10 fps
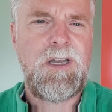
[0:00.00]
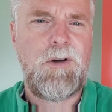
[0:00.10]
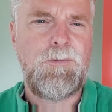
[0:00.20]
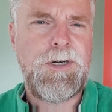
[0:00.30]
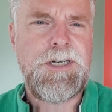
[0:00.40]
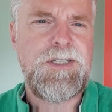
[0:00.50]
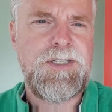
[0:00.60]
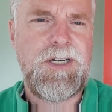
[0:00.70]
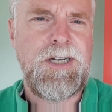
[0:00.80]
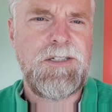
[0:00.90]
are really
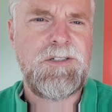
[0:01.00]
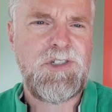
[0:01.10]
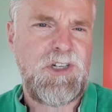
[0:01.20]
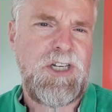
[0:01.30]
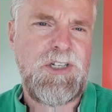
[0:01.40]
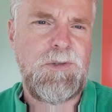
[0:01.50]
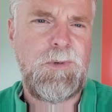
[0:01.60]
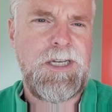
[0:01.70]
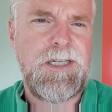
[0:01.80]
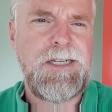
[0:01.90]
designed to change the
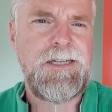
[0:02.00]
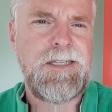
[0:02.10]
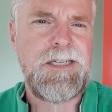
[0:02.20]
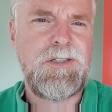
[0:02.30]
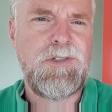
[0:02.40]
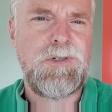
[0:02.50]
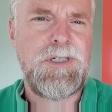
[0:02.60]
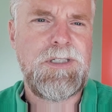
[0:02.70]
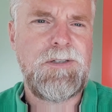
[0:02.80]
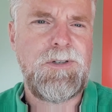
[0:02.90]
way the industry
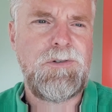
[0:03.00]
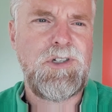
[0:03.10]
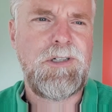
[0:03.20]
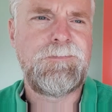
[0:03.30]
is in the future.